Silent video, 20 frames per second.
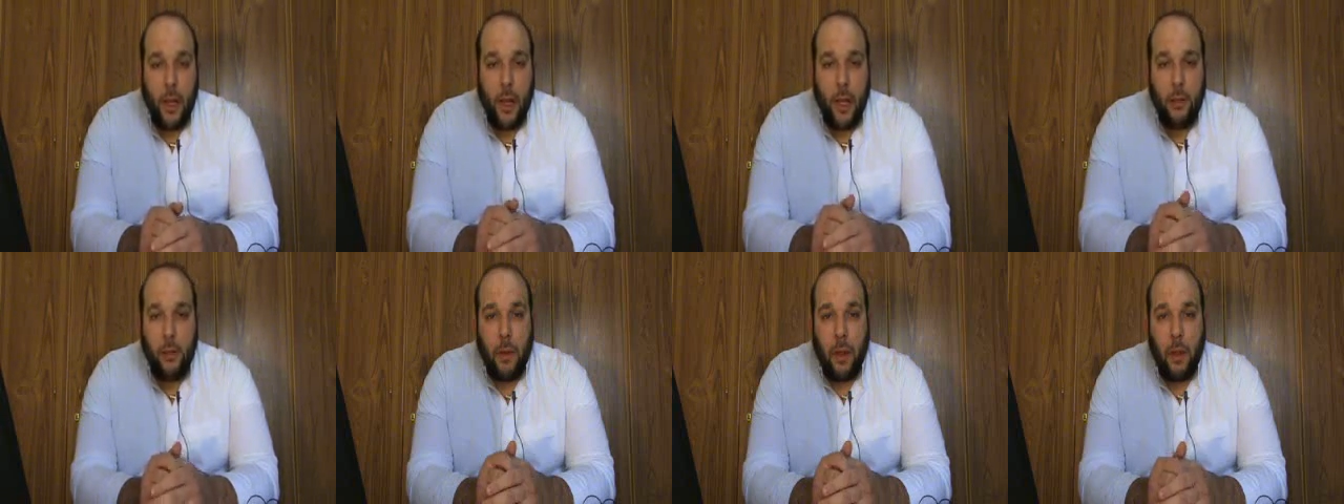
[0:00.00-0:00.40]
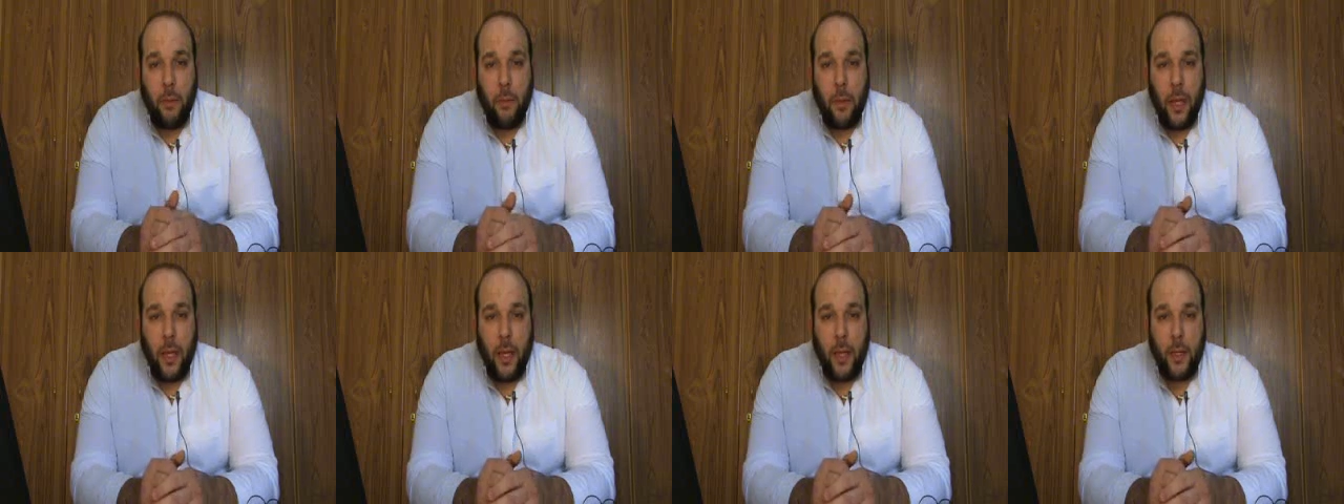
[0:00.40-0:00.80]
and may
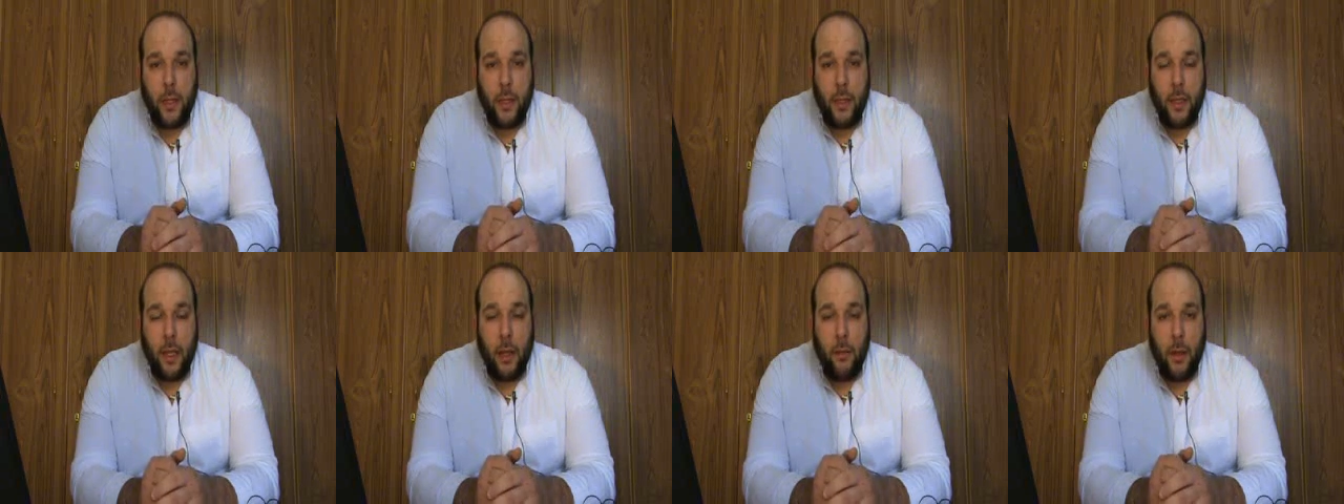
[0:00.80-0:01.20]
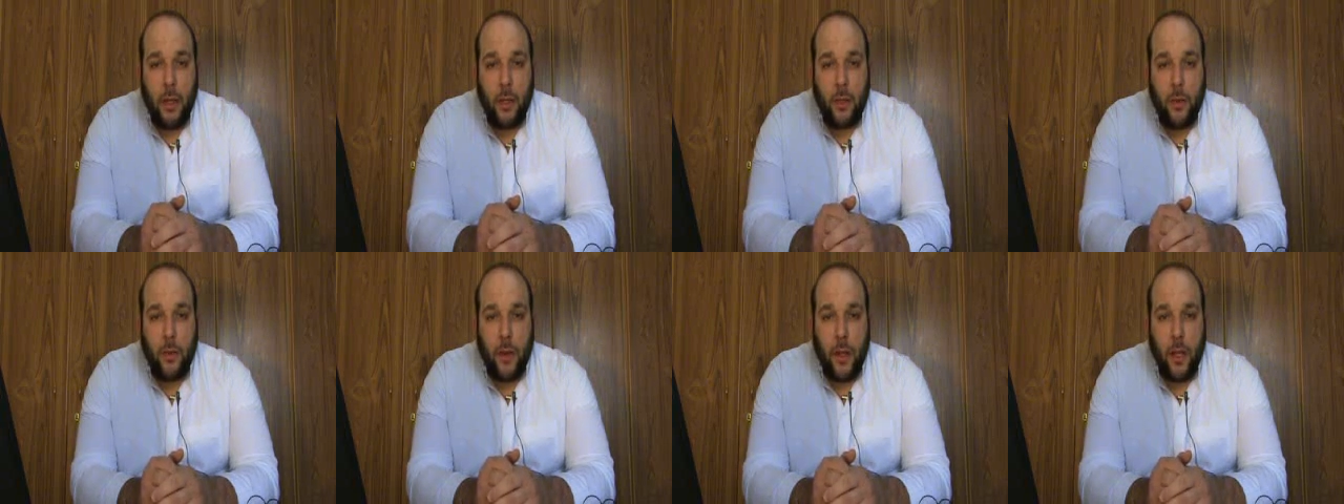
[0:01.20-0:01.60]
the peace and
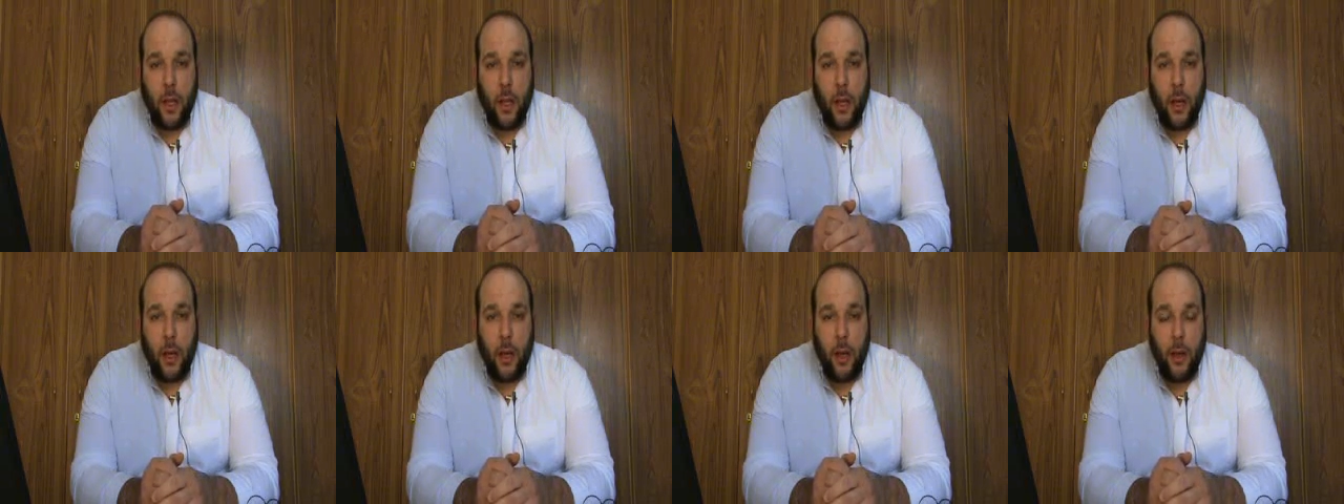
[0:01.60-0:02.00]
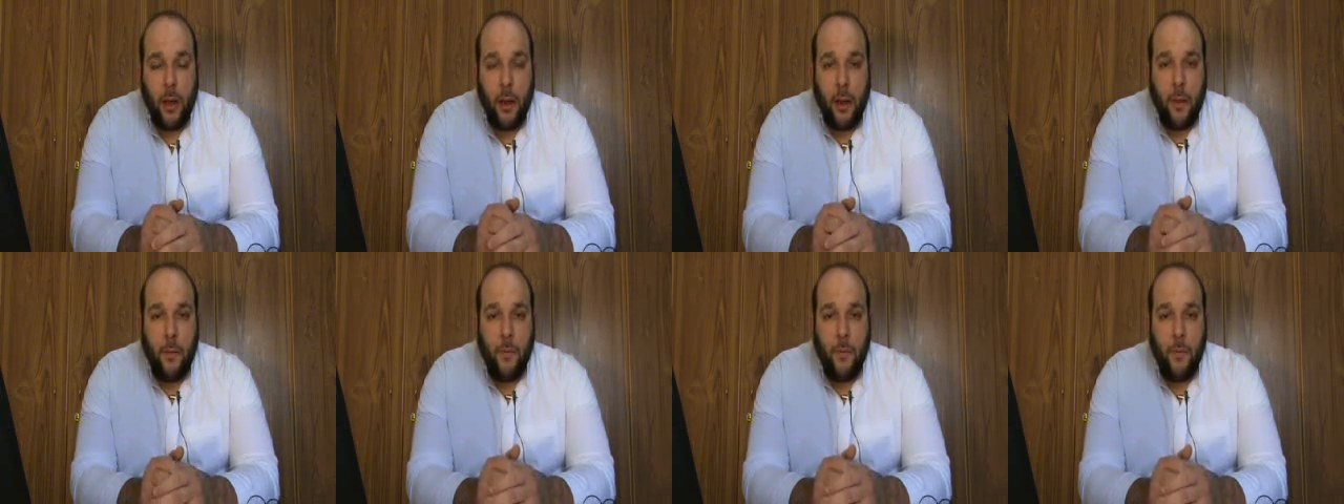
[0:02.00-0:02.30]
mercy of Allah